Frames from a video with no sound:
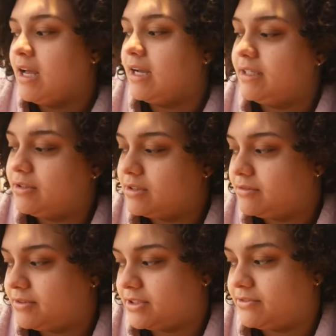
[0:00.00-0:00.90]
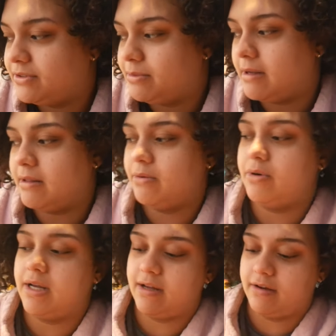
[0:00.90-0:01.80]
I know the first few probably
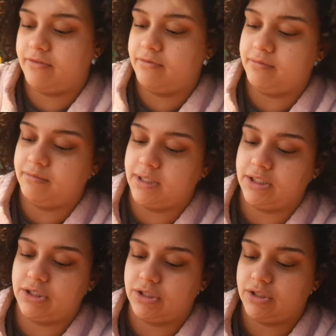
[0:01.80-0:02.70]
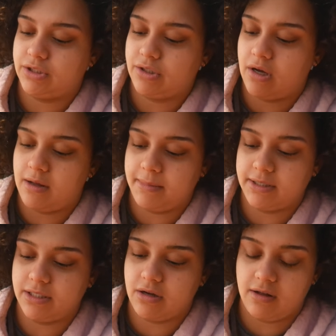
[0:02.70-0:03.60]
won't have much
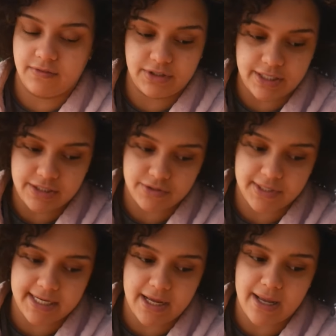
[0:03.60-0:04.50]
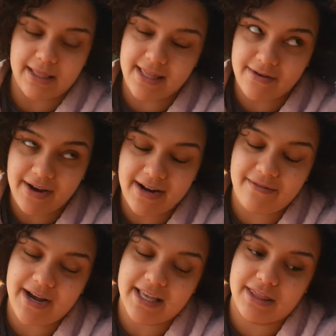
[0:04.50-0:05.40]
comments and conversations right now. I think right now
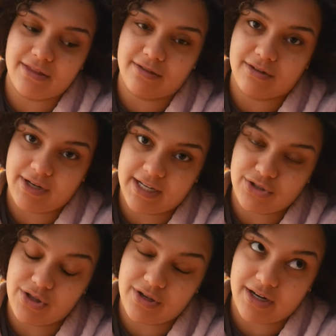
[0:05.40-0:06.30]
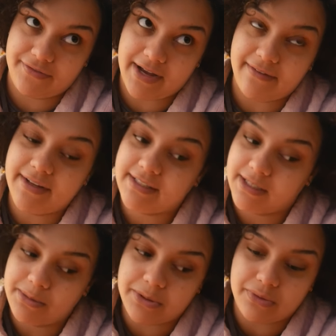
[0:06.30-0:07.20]
we're at 335
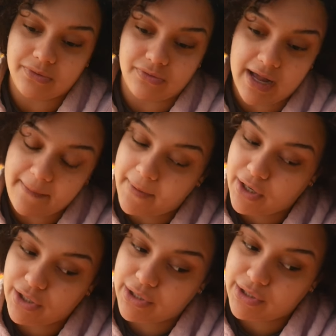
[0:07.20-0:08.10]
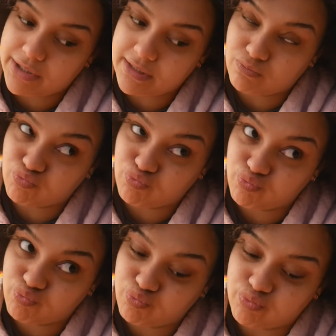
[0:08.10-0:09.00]
subscribers,
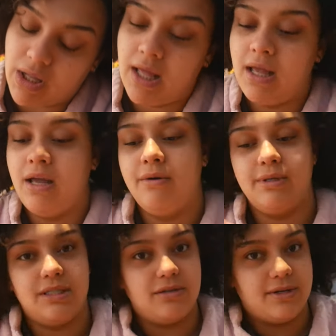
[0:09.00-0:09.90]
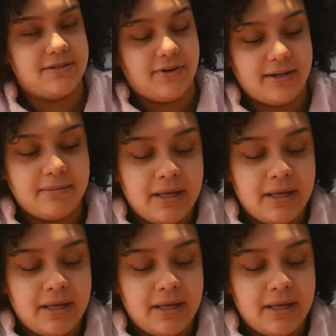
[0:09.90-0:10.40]
which is always fun.